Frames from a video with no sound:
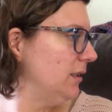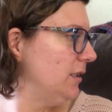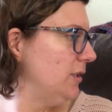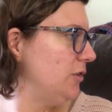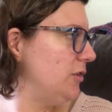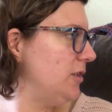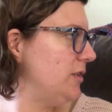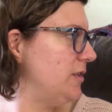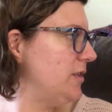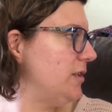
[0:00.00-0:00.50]

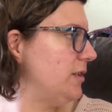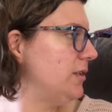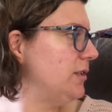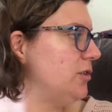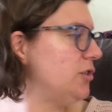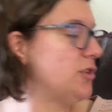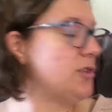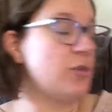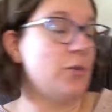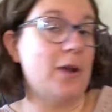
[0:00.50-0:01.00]
she's
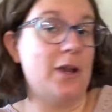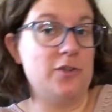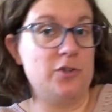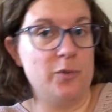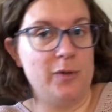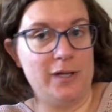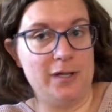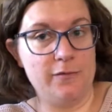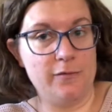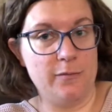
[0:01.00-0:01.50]
just
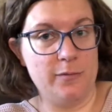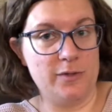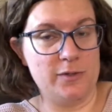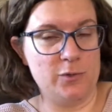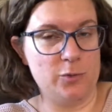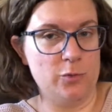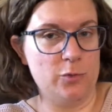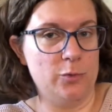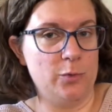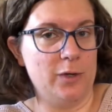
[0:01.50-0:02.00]
graduated from the
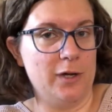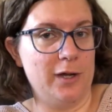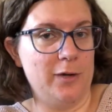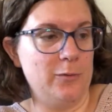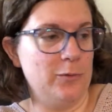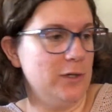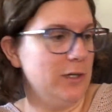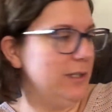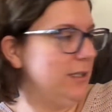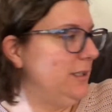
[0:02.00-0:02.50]
school where I
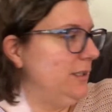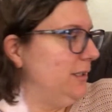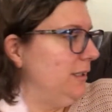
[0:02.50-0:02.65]
work,